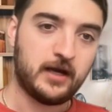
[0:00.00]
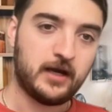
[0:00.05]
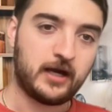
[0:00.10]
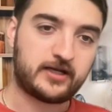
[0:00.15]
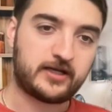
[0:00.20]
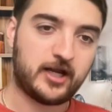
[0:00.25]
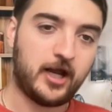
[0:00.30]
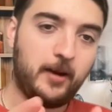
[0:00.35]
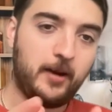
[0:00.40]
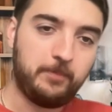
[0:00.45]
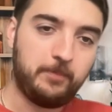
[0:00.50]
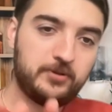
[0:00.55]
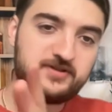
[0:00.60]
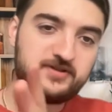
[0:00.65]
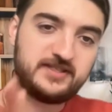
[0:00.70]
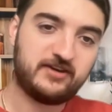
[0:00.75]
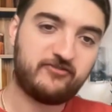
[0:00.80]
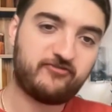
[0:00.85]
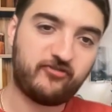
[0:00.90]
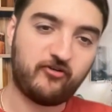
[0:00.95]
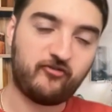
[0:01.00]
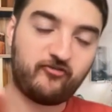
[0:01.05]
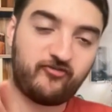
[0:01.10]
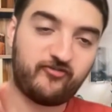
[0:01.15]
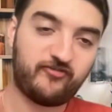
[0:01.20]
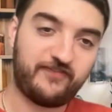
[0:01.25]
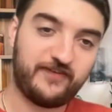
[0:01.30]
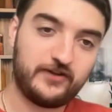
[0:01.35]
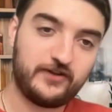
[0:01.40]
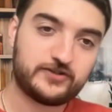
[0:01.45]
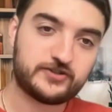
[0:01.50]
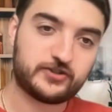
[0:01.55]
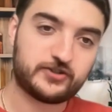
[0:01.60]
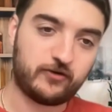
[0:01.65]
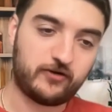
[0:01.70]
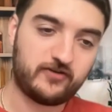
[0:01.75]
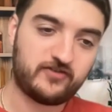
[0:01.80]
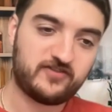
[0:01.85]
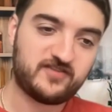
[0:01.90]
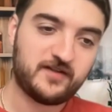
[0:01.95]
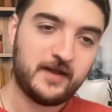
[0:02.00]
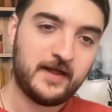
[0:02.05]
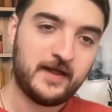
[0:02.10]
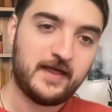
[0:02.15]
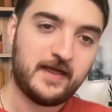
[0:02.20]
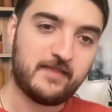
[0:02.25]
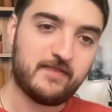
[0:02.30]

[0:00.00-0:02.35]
a couple different filters